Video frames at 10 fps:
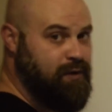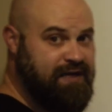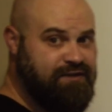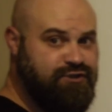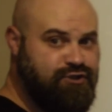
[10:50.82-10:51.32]
We
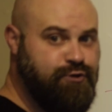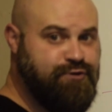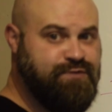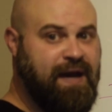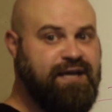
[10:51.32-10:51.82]
get to
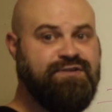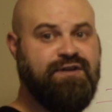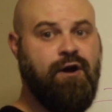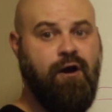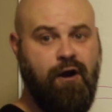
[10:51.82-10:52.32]
choose by
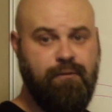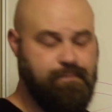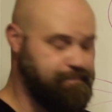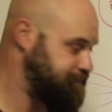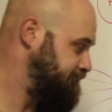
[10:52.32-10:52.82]
using our
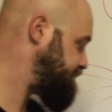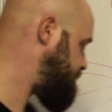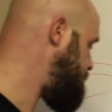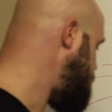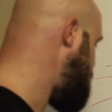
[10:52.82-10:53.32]
heart
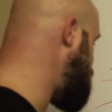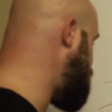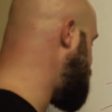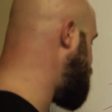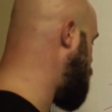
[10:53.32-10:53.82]

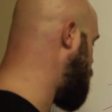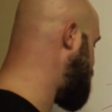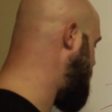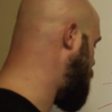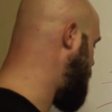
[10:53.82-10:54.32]
moving forward
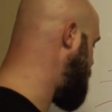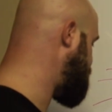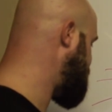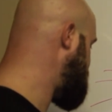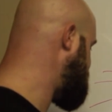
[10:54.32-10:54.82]
that way.
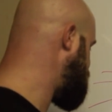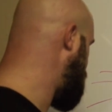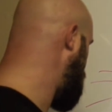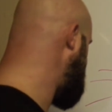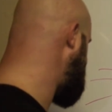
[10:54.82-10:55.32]
So
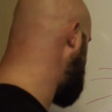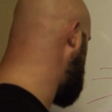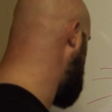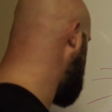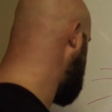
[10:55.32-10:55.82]
we want
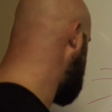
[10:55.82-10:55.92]
to